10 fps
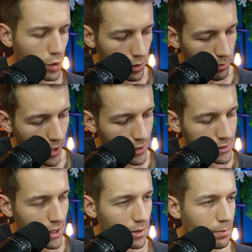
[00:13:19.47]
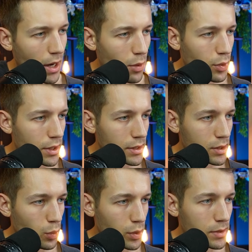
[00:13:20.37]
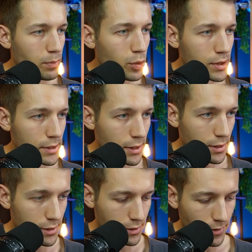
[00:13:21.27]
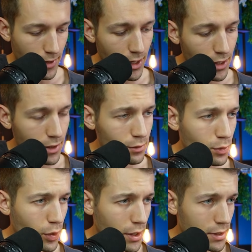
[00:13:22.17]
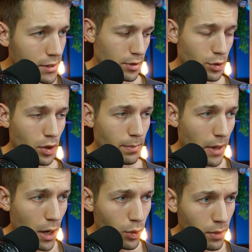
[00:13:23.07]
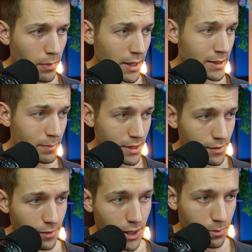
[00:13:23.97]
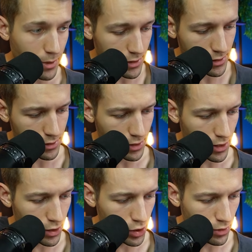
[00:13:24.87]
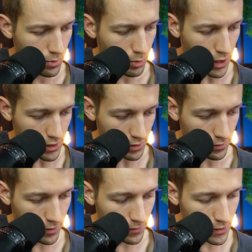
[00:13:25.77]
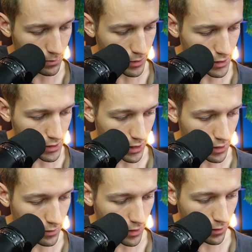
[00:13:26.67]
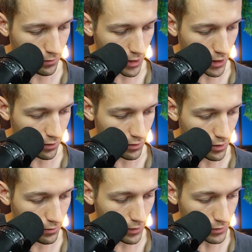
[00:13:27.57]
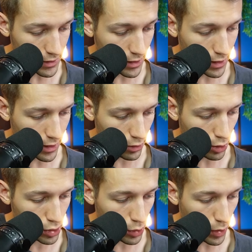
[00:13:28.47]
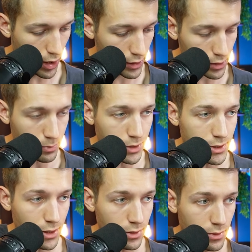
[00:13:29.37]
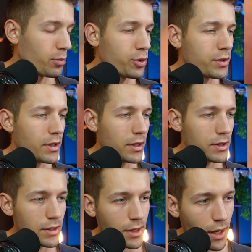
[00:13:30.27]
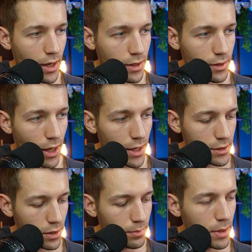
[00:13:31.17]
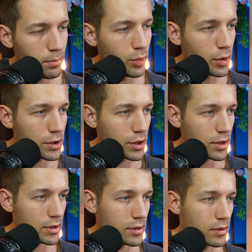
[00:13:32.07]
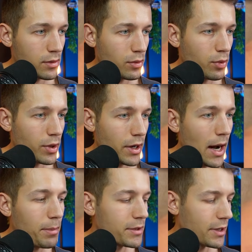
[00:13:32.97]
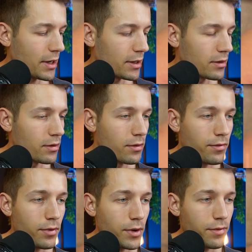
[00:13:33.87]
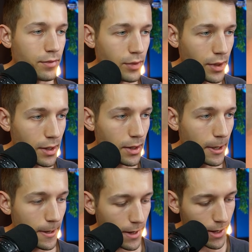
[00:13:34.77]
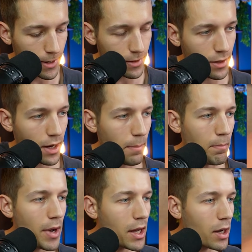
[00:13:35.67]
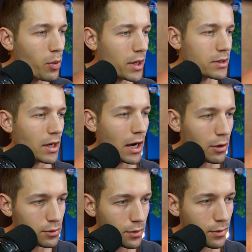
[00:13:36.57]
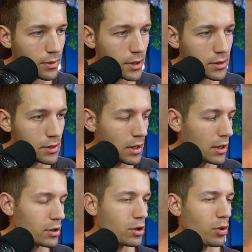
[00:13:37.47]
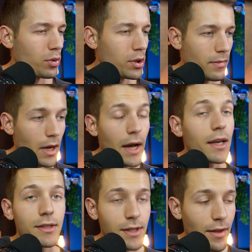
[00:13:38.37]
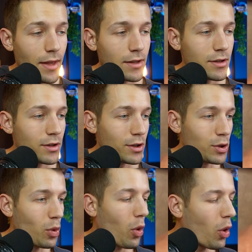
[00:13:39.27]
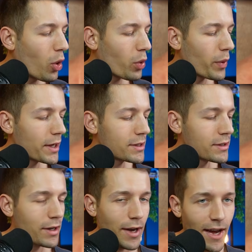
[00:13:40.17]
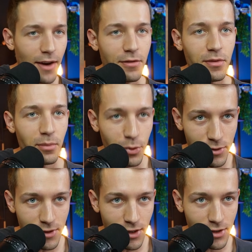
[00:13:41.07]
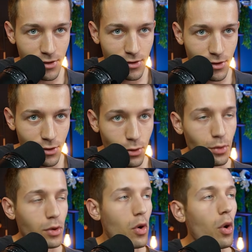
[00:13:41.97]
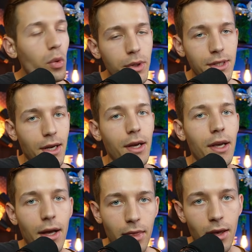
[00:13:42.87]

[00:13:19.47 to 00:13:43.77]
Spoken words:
can maintain powers with boosters. They increase your power by specified percentage, plus 15%, 25%, 50% and also 100%. Boosters can either be purchased or obtained for free, and there are many ways how to do this. So I can say that you always have boosters. You always can get